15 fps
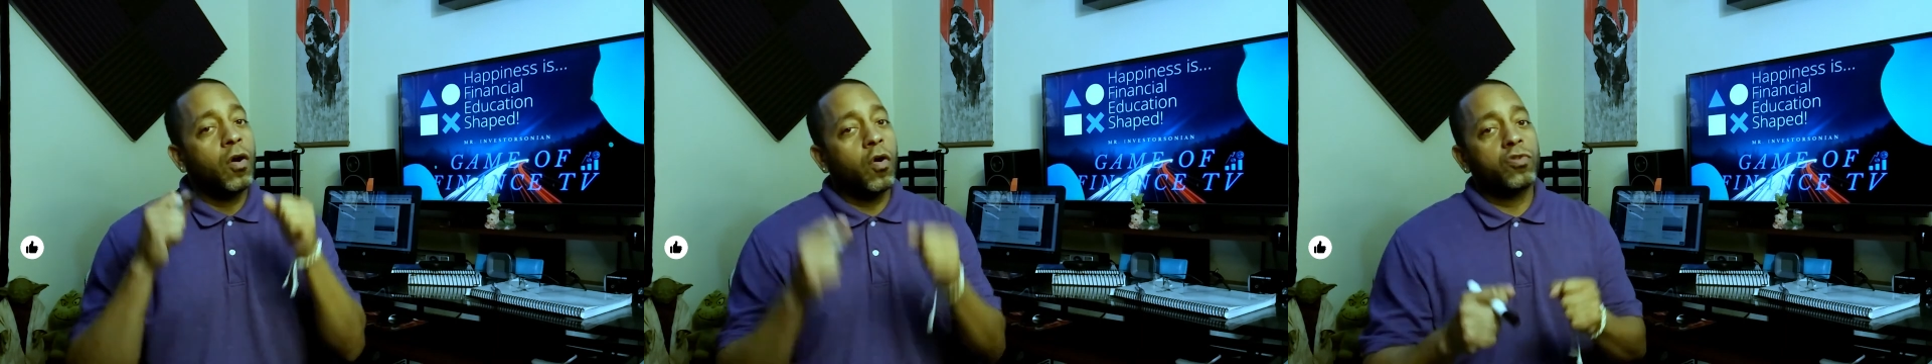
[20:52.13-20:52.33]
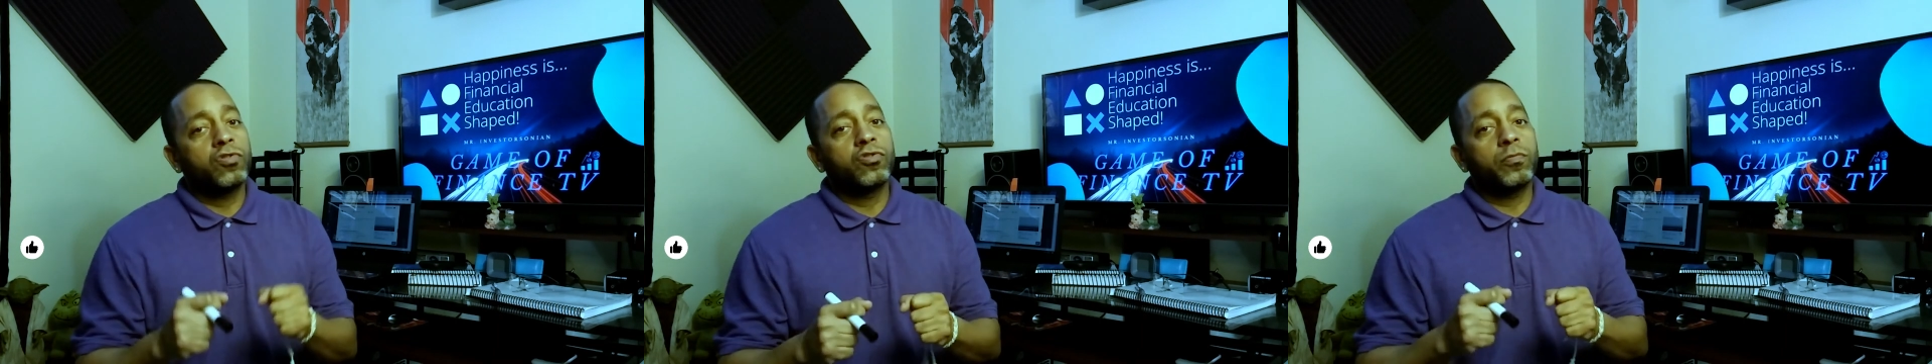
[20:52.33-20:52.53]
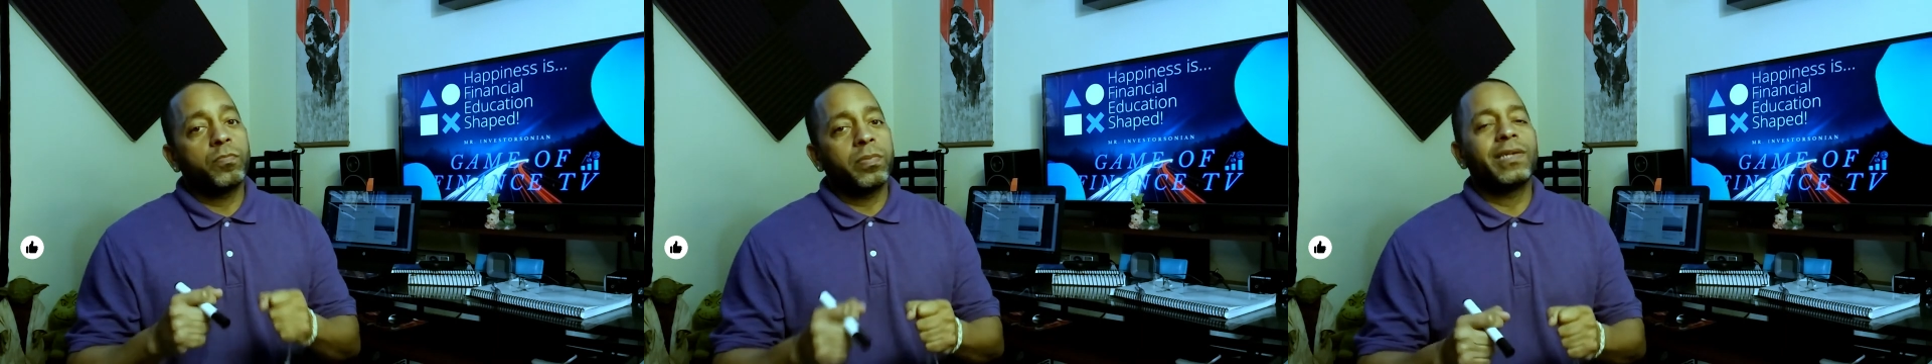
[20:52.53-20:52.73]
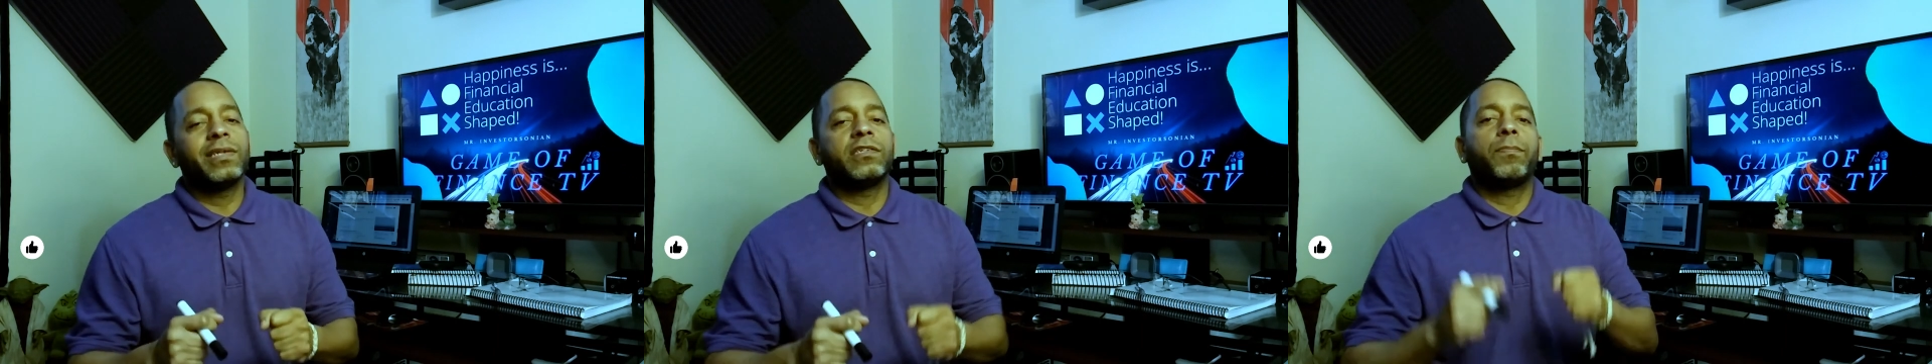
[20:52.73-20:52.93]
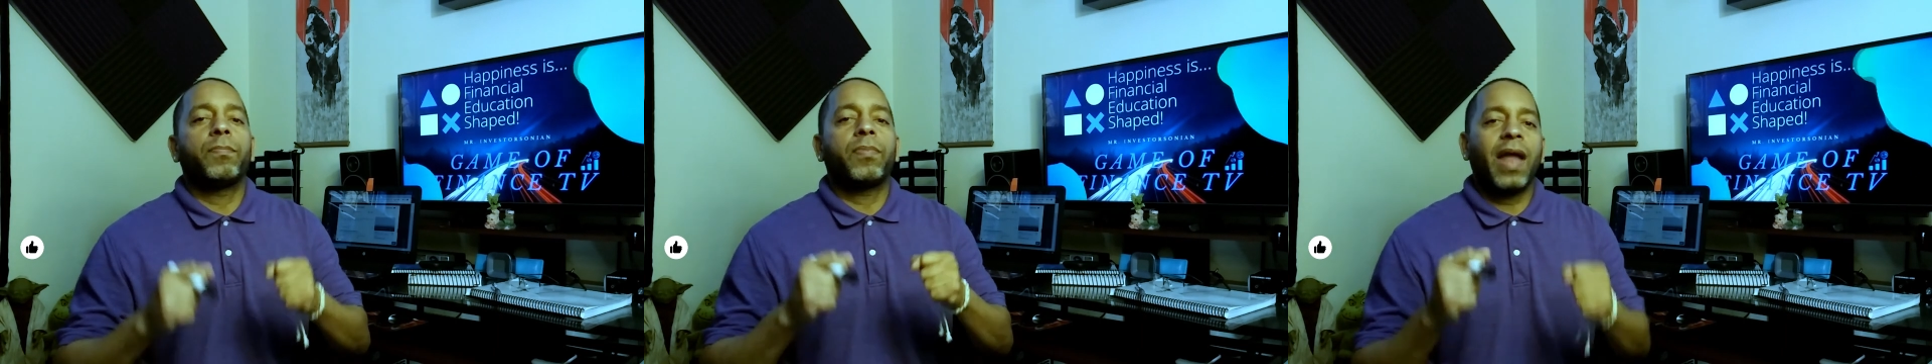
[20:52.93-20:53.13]
Also,
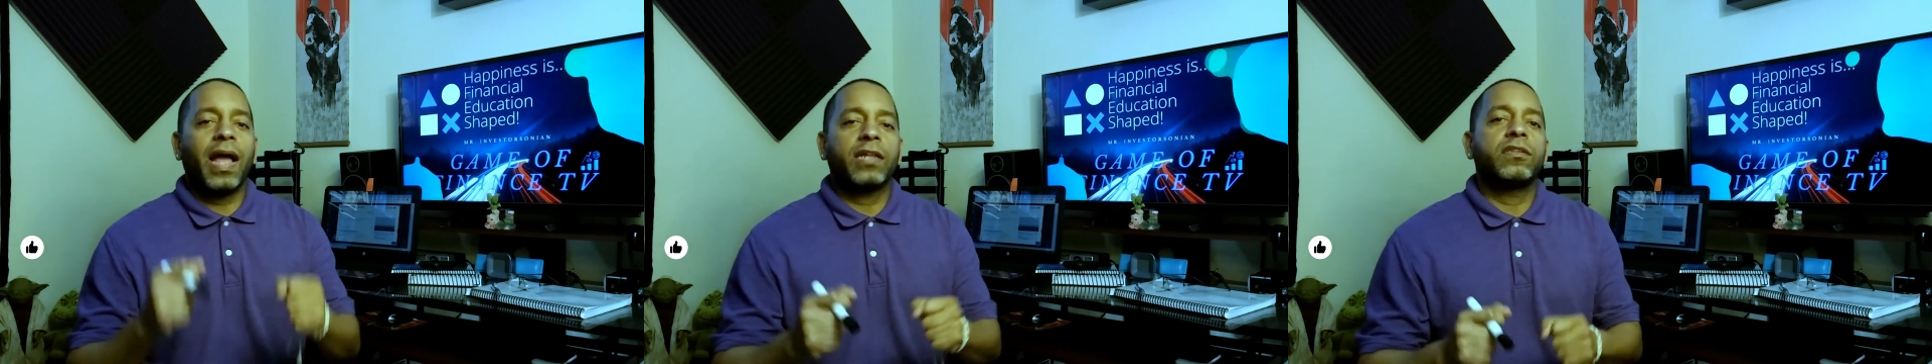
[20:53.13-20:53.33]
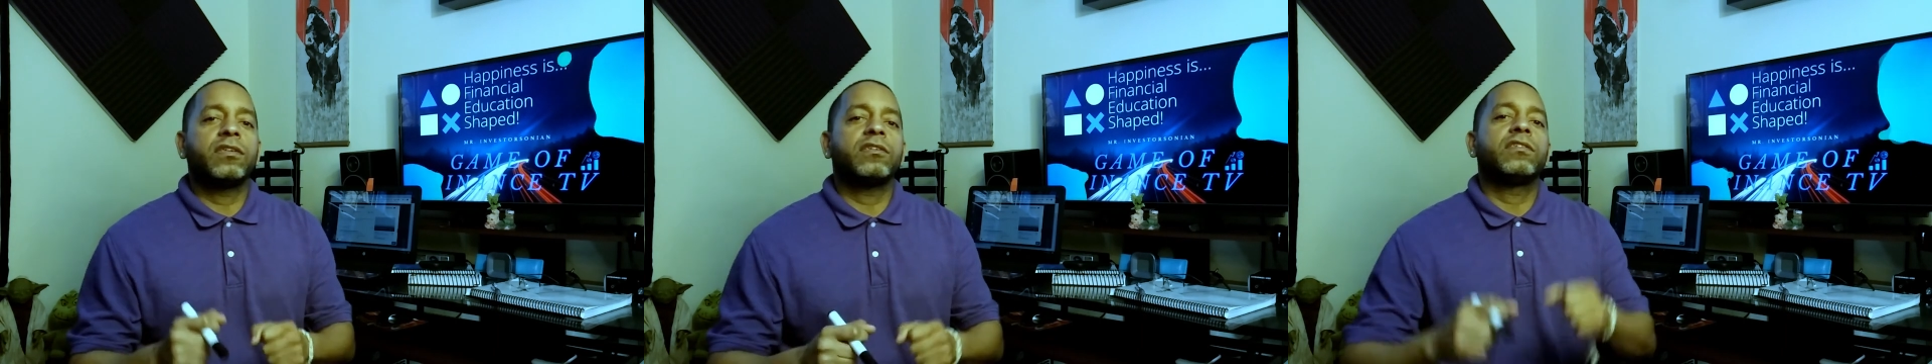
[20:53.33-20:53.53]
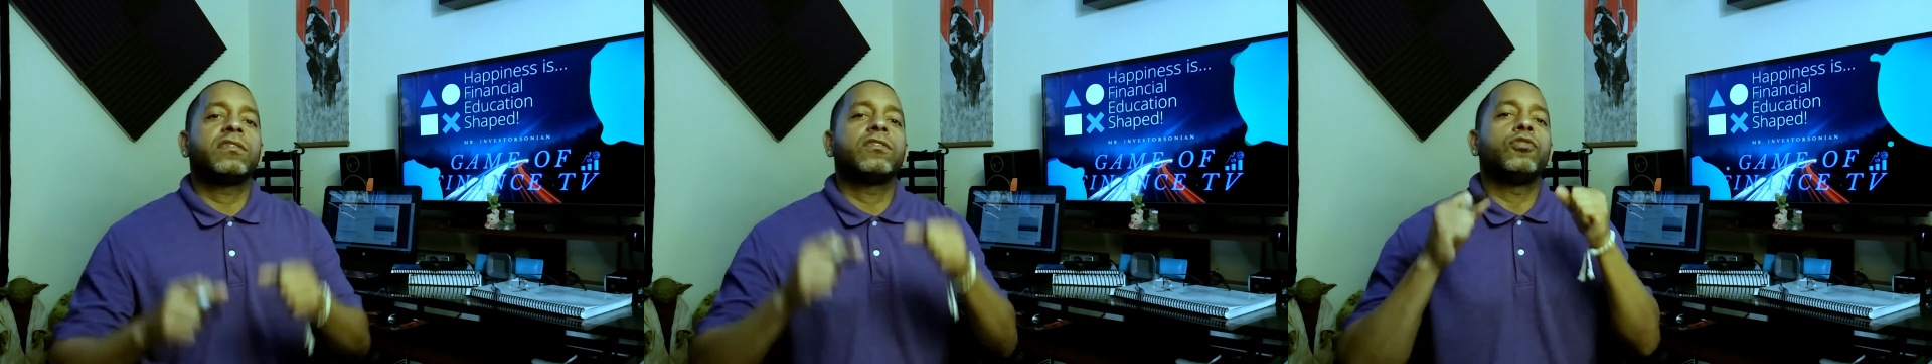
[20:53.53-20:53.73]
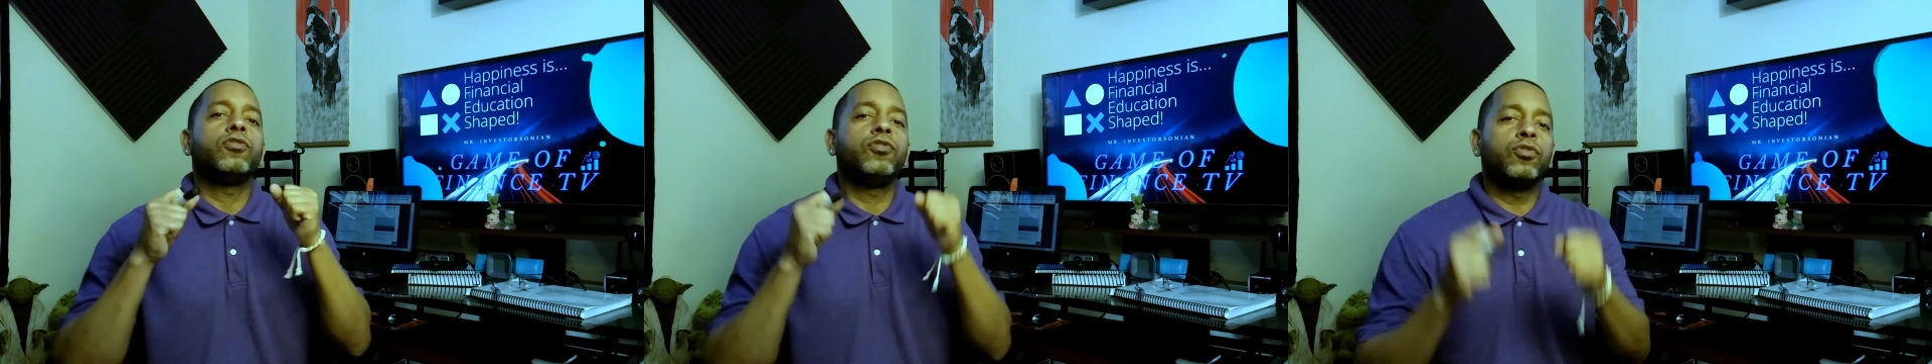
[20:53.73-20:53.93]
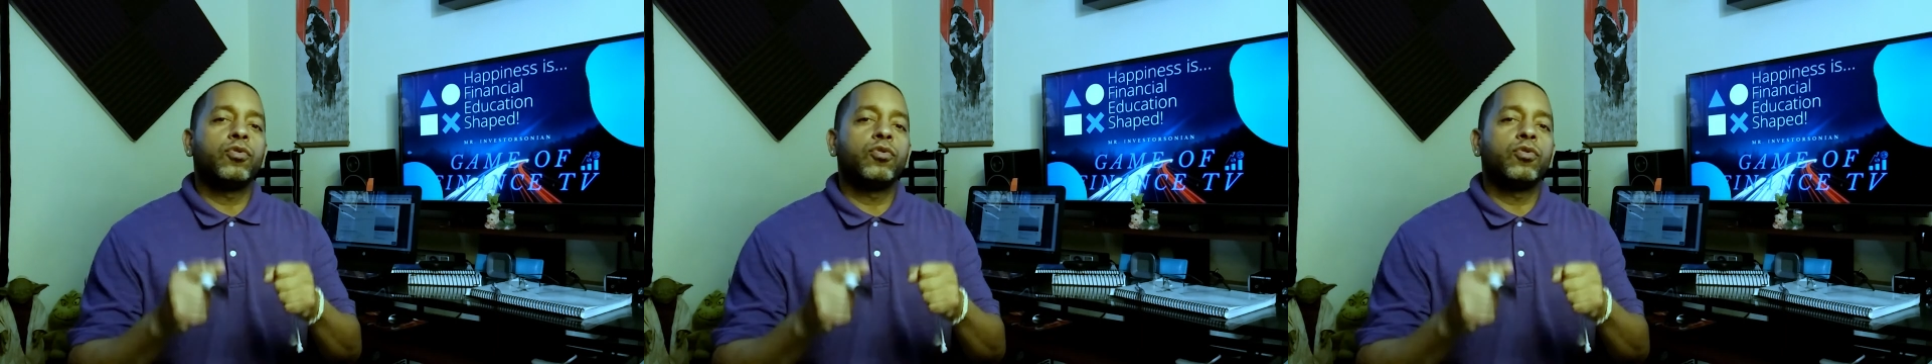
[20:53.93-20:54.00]
please practice